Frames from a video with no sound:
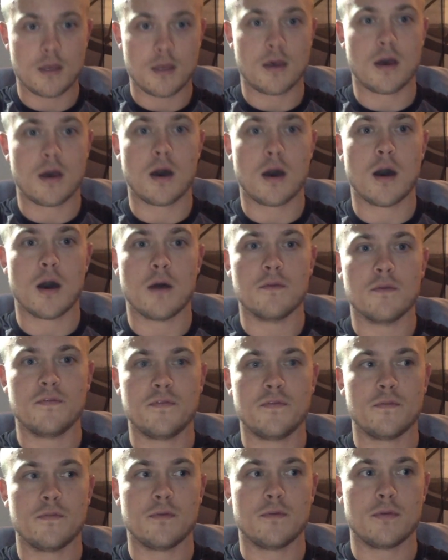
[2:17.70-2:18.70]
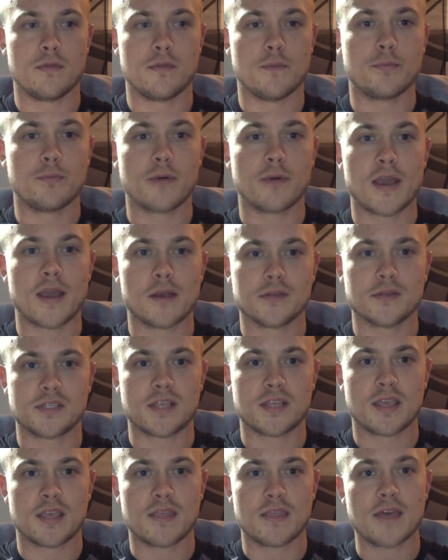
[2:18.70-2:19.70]
of the players
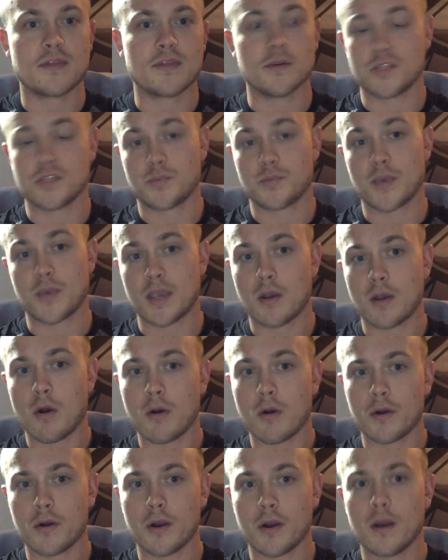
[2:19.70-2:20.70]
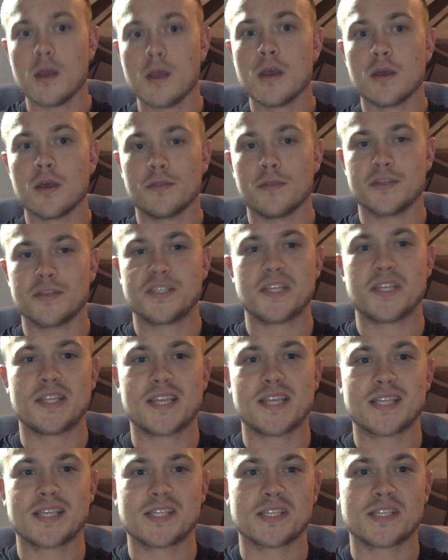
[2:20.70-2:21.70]
thinking that they're swinging harder, the
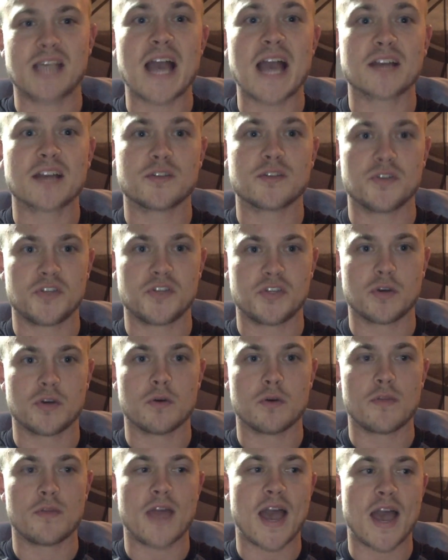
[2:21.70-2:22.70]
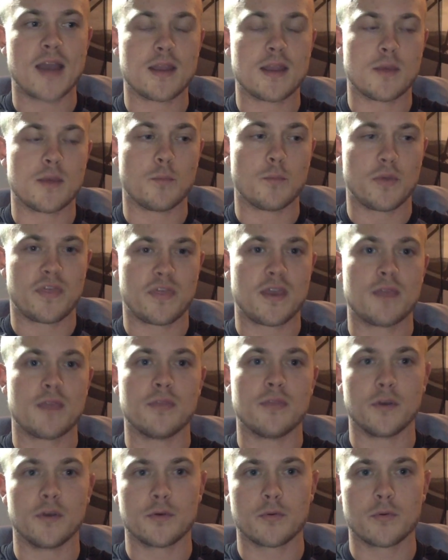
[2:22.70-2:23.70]
statistics actually showed that within
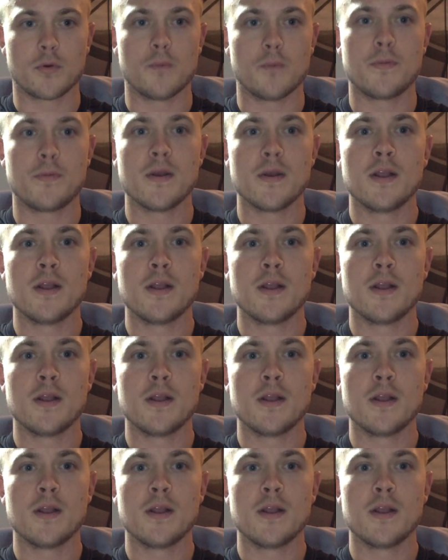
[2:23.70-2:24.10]
the group,